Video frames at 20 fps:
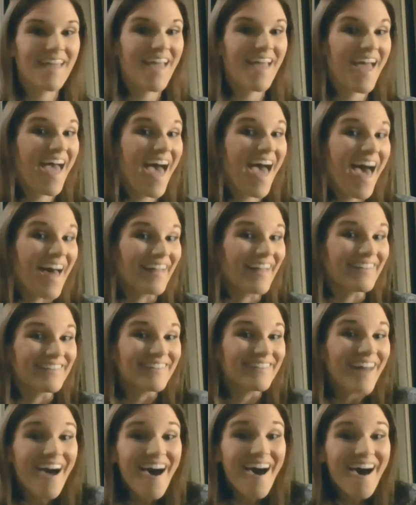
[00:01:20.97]

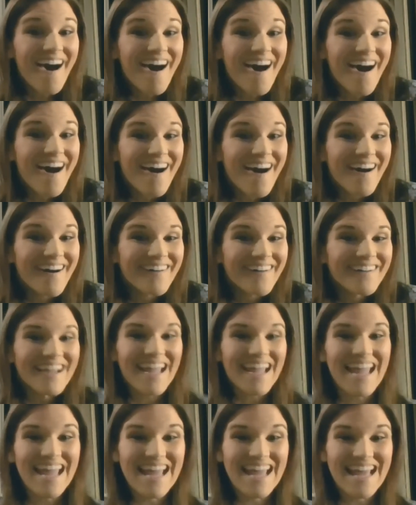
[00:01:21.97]
Hello,
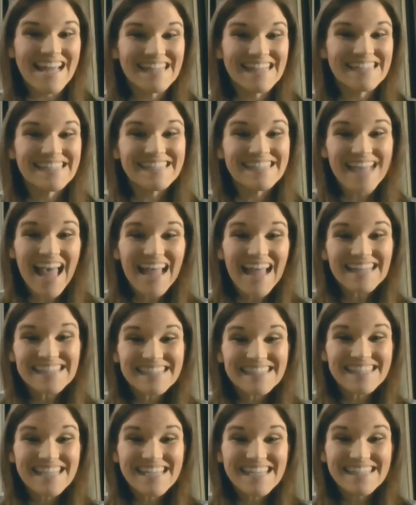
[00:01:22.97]
it's
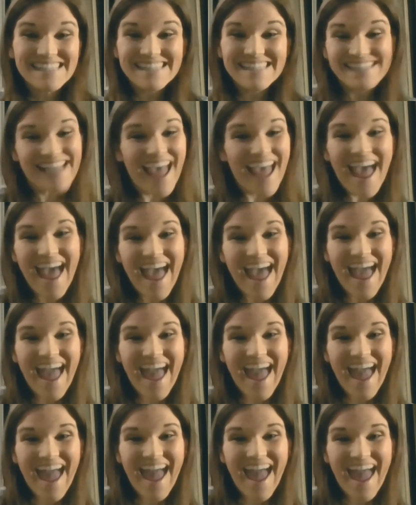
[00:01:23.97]
Census
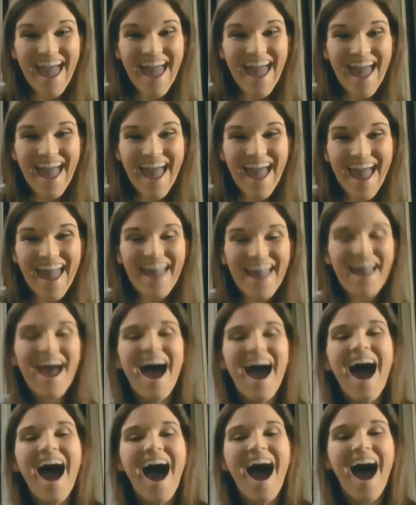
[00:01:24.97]
Day.
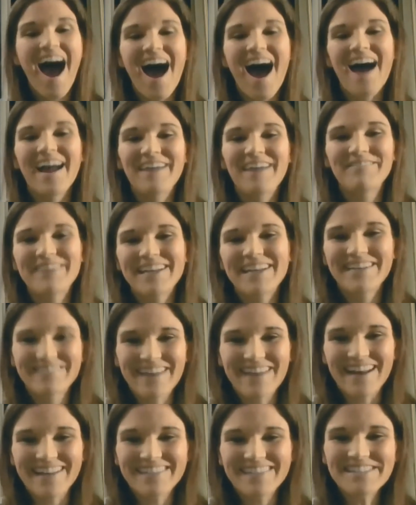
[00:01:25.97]
I'm getting
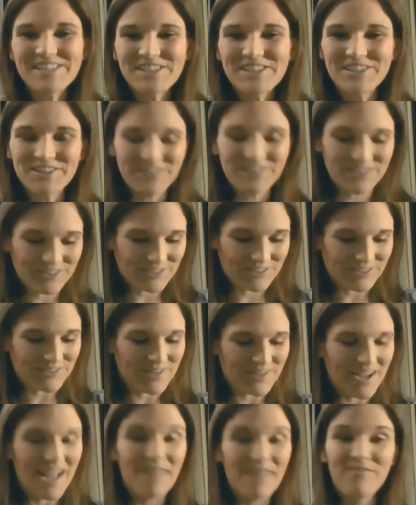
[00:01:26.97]
ready
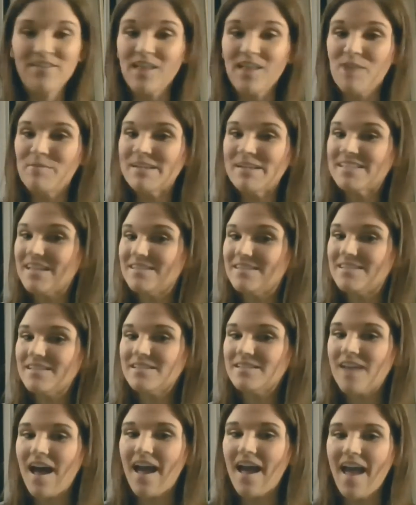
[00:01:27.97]
to fill out my
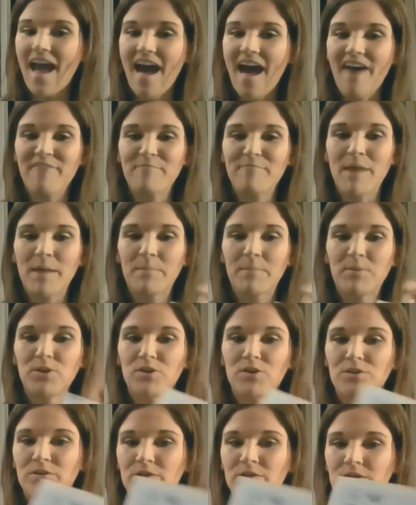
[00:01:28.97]
census. I have my
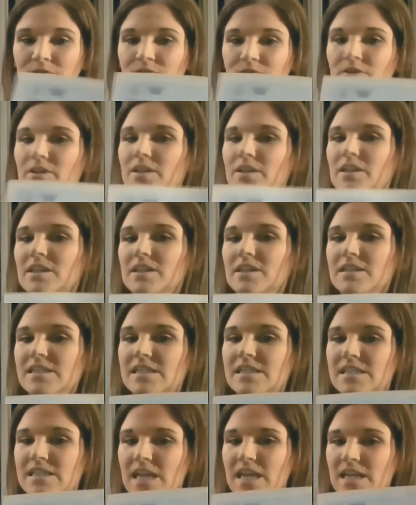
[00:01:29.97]
beautiful little
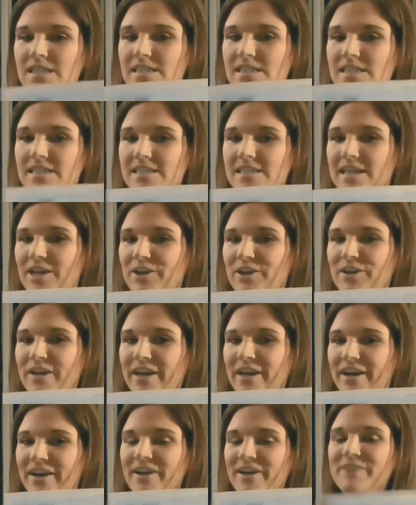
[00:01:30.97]
census letter
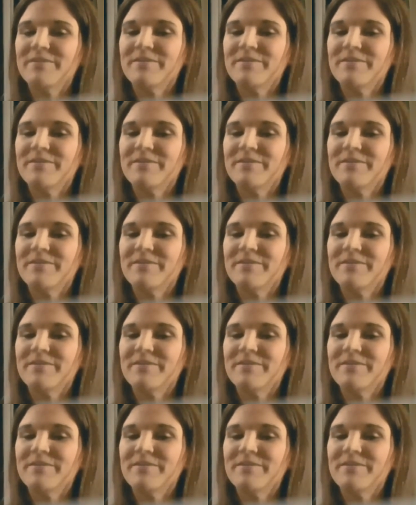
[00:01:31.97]
here,